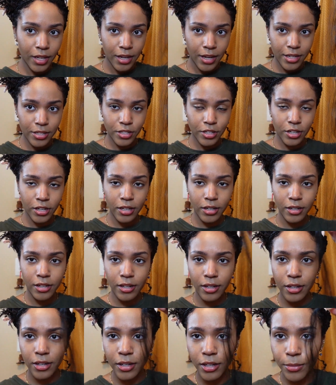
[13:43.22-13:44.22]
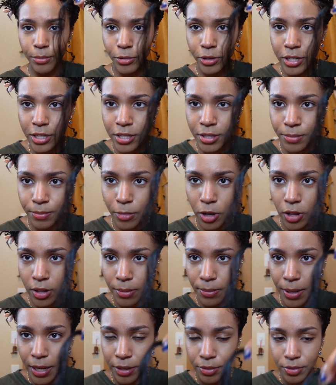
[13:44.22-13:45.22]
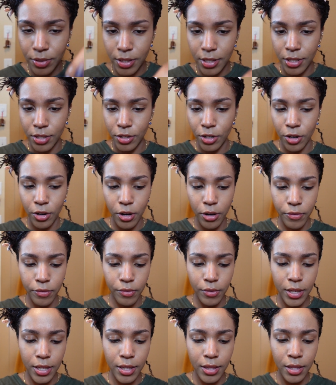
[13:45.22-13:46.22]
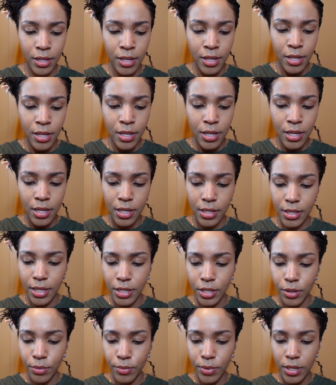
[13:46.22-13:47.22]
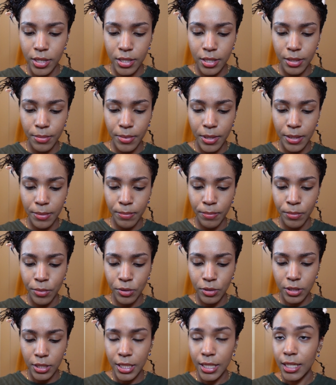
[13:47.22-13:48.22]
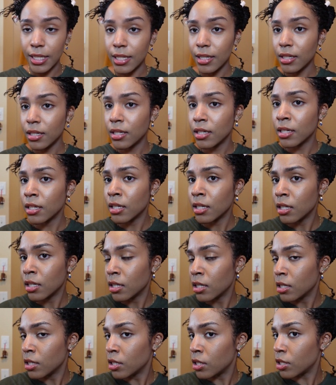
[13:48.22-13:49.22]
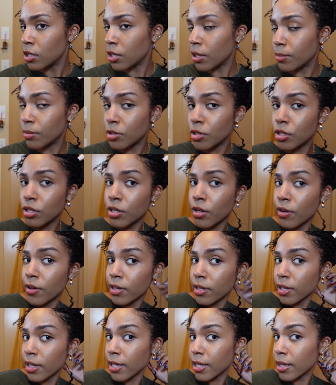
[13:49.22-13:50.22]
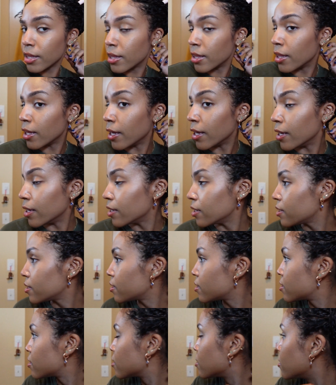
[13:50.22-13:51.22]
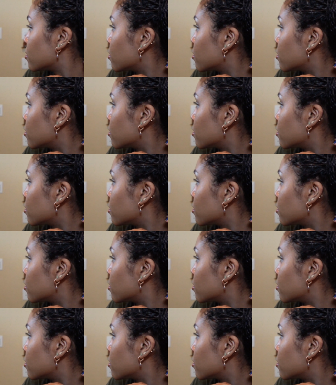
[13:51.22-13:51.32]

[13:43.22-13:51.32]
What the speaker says: I took a pretty small amount to start off with because I don't want it to be bulky. So I'm just going like this.